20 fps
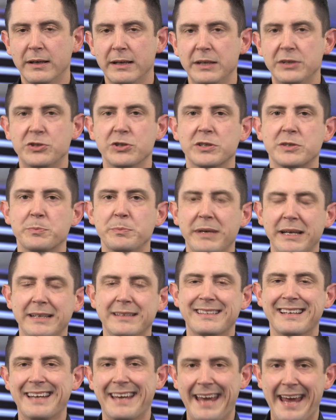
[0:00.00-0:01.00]
It just
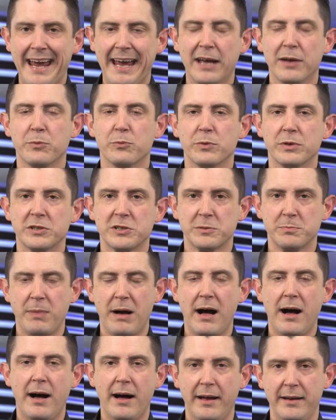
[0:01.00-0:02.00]
means it can't
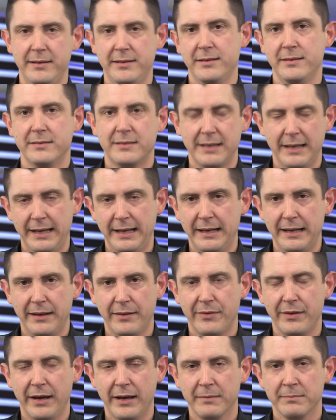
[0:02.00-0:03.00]
respond to
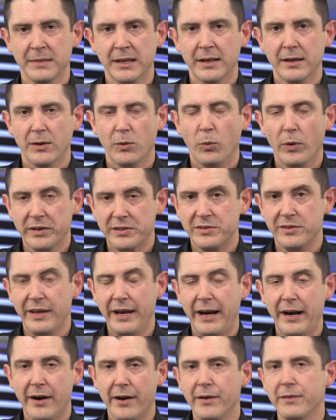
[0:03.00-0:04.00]
anything. What's
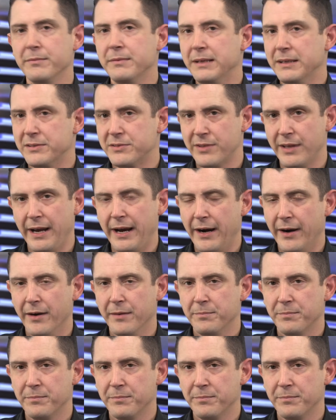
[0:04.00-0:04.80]
there is there.